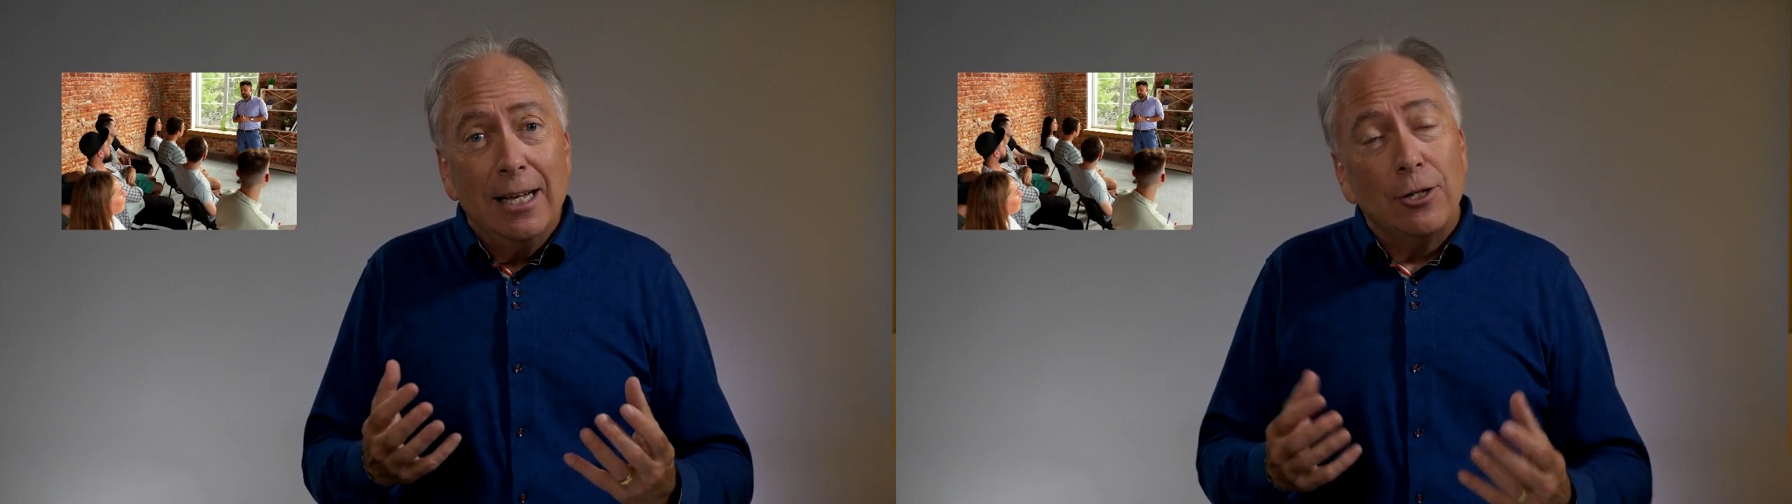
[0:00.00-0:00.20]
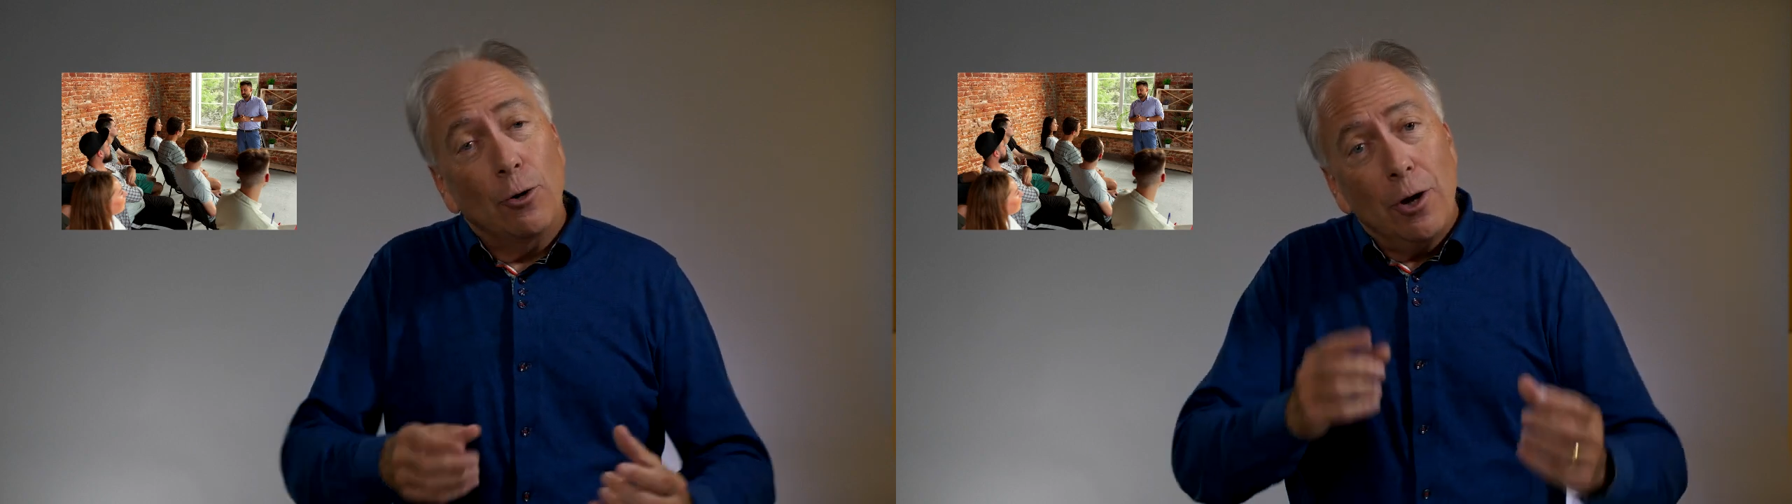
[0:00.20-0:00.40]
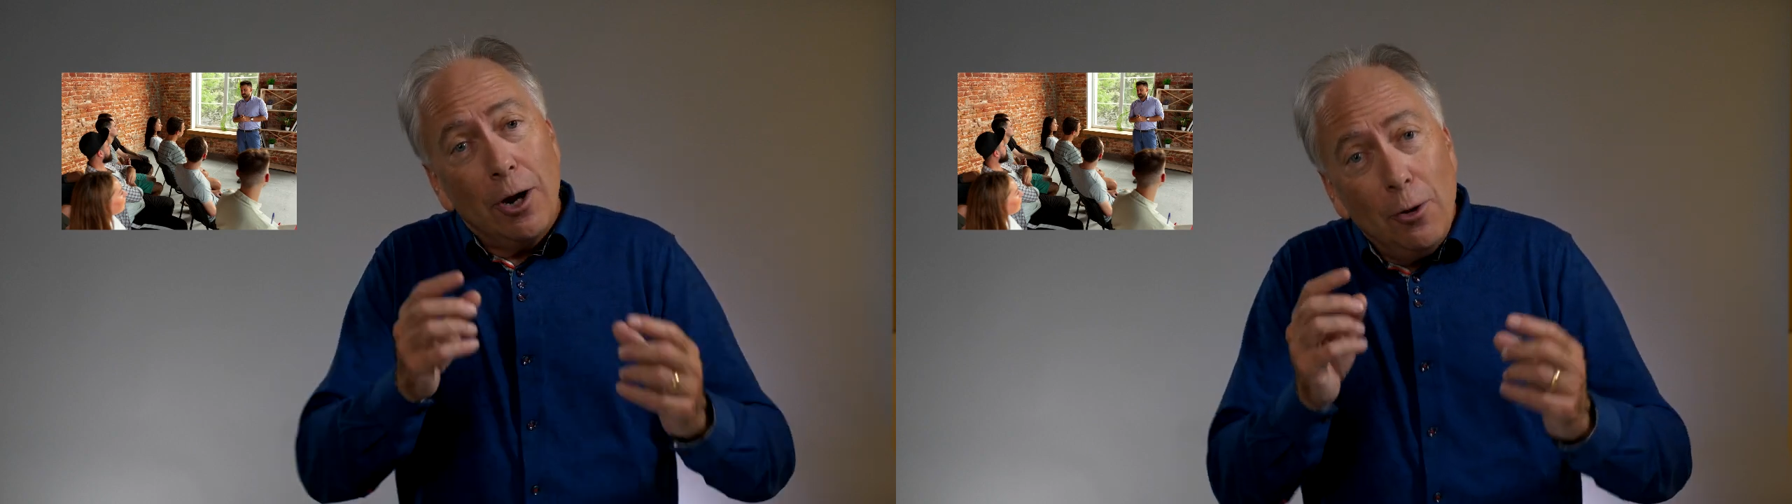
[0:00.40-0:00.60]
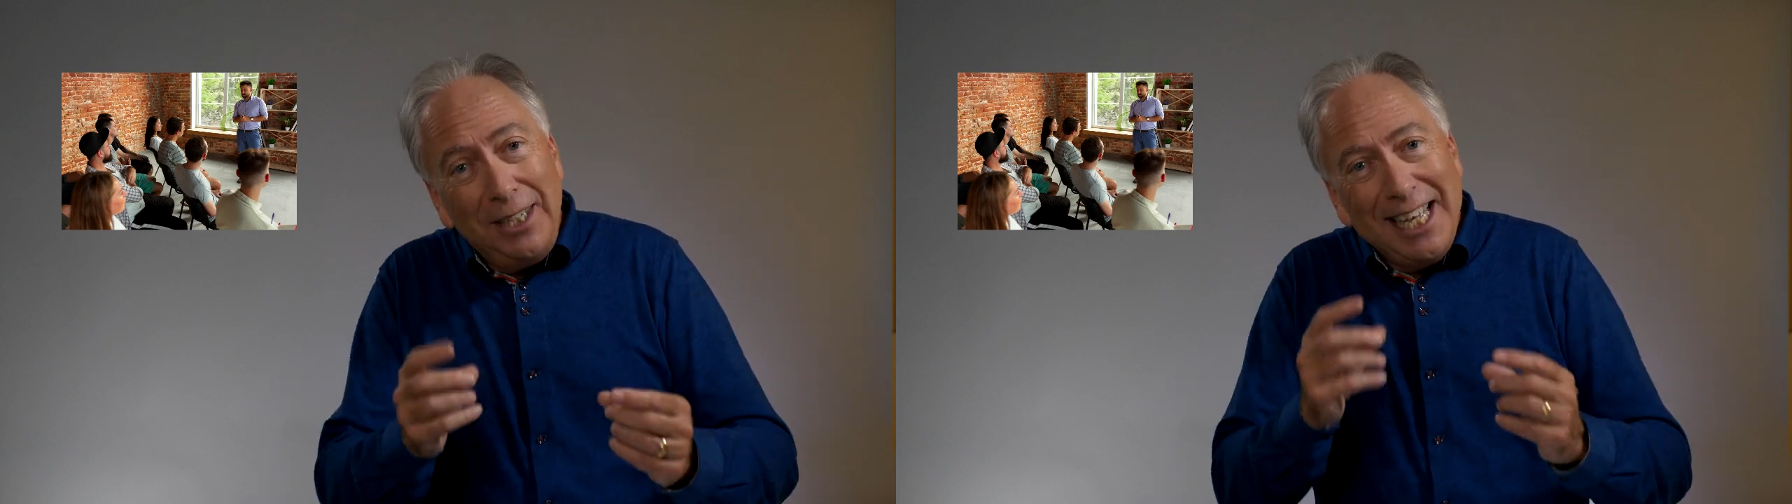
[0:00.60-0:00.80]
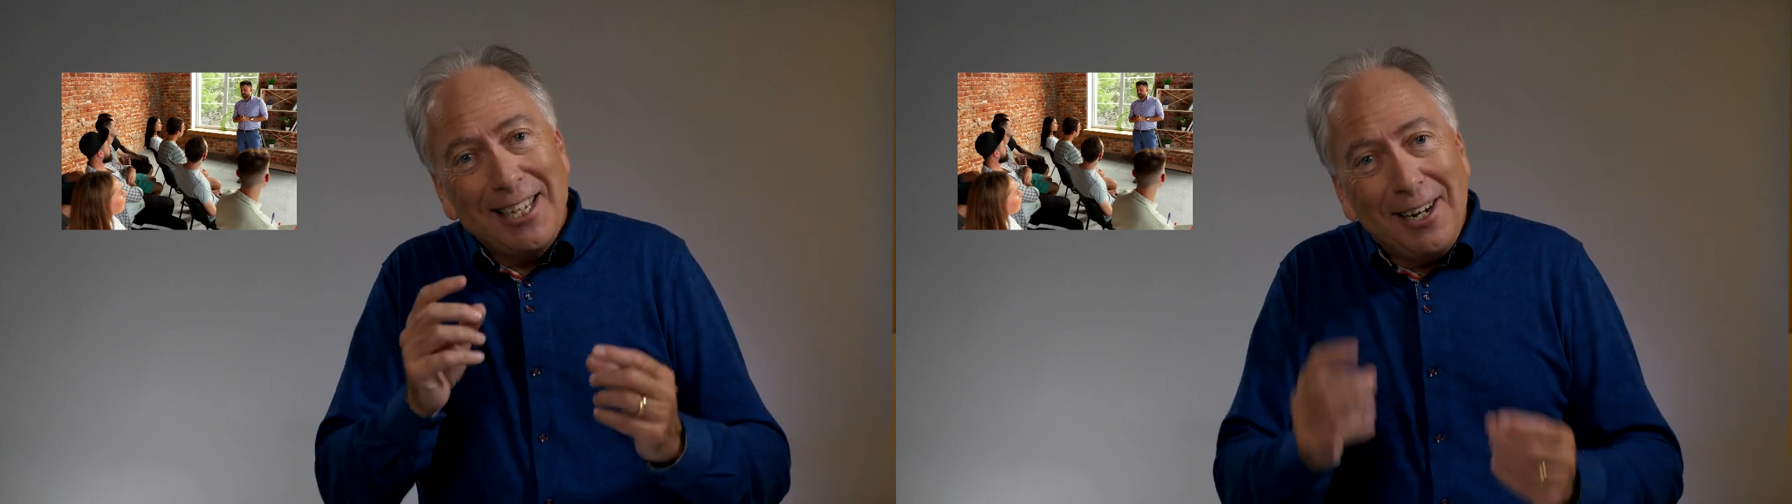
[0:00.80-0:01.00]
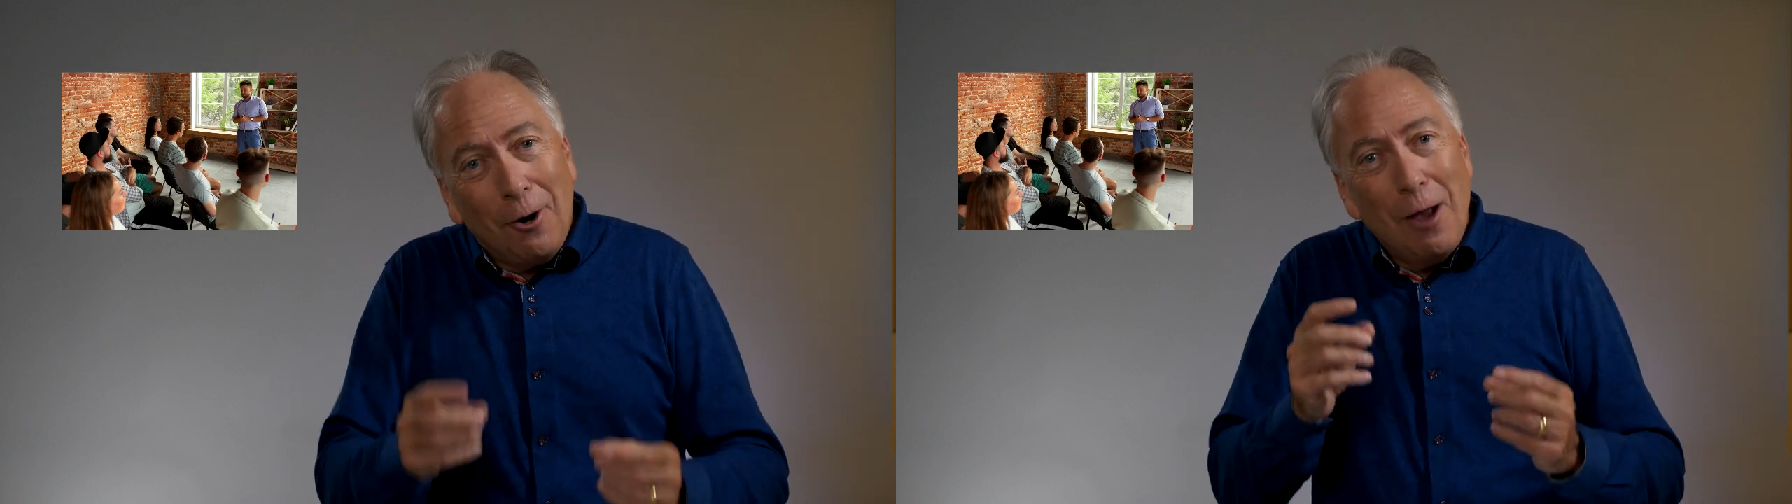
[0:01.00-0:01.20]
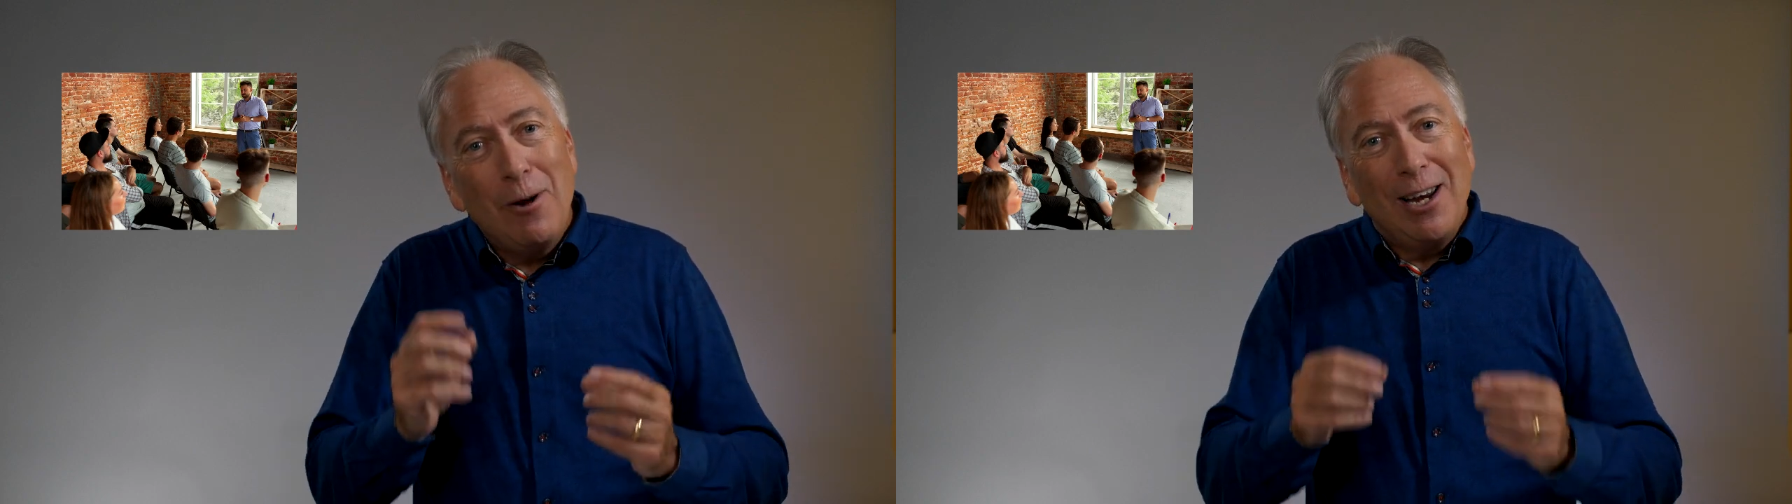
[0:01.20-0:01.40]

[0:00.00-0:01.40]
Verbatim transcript: So not only is it a great way